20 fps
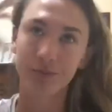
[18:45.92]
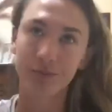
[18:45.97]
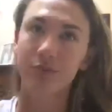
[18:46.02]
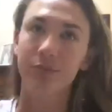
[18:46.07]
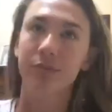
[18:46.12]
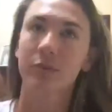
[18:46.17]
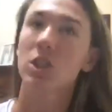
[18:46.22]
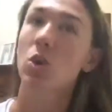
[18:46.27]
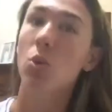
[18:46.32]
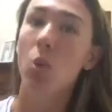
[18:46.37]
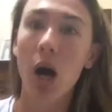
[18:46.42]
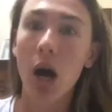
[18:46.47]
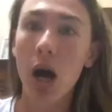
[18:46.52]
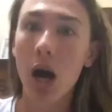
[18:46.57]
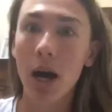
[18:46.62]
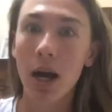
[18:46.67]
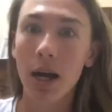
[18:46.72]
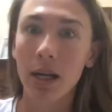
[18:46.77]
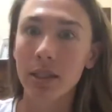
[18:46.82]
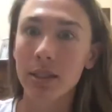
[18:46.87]

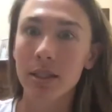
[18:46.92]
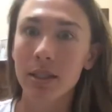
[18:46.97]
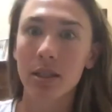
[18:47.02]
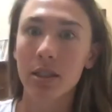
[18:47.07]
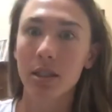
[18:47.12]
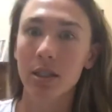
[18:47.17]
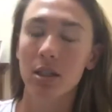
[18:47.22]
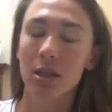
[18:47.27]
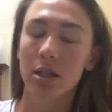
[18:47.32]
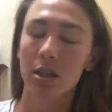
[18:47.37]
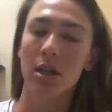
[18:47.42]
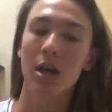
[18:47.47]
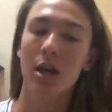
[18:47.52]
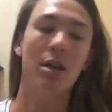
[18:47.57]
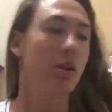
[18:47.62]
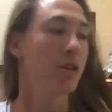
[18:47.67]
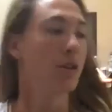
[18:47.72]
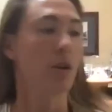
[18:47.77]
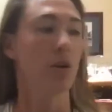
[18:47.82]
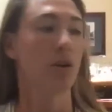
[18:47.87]
squats, a lot of
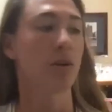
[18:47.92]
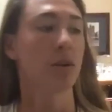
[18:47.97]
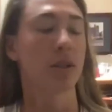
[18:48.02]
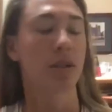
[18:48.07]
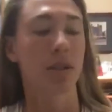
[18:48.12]
those.